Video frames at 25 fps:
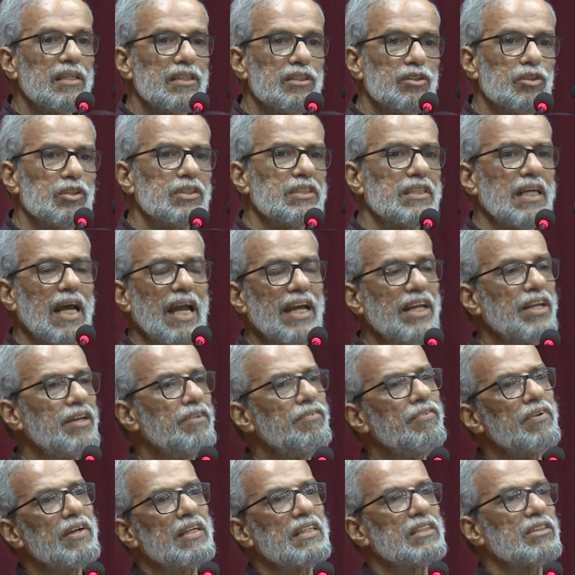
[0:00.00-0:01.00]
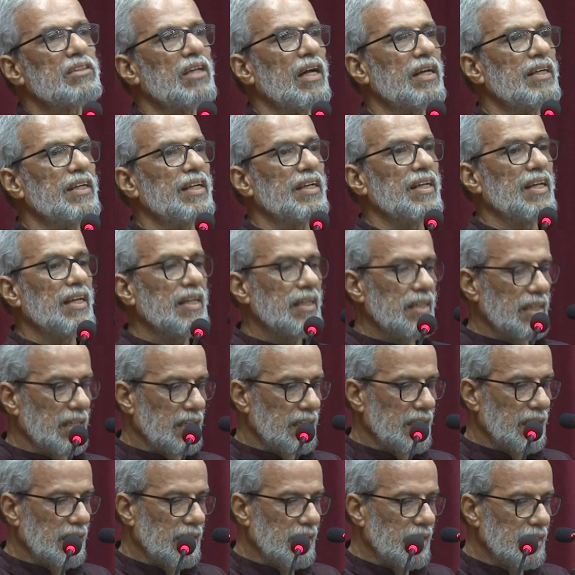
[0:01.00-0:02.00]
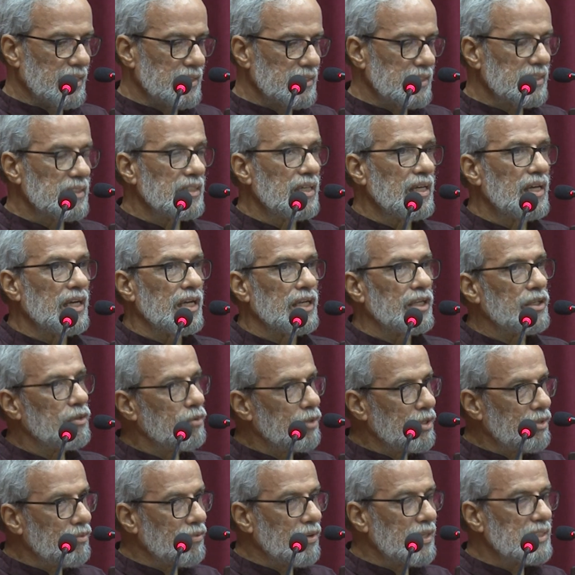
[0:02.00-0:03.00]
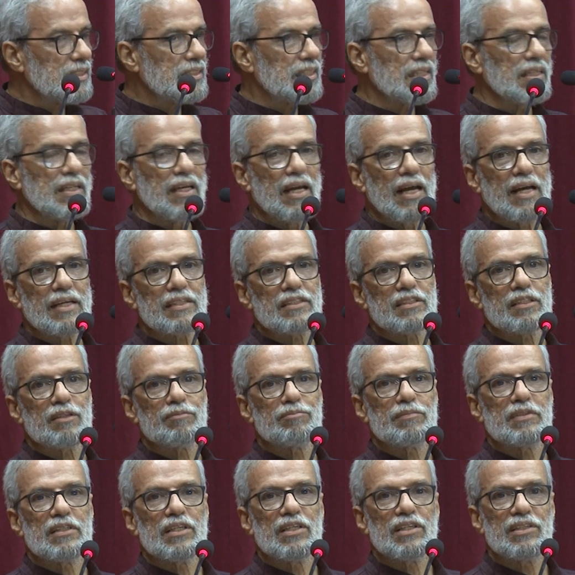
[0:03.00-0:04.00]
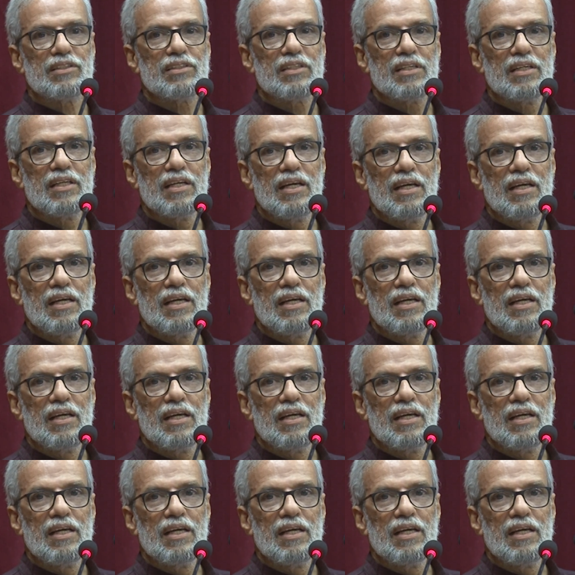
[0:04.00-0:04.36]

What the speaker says: So scientific study is universally accepted.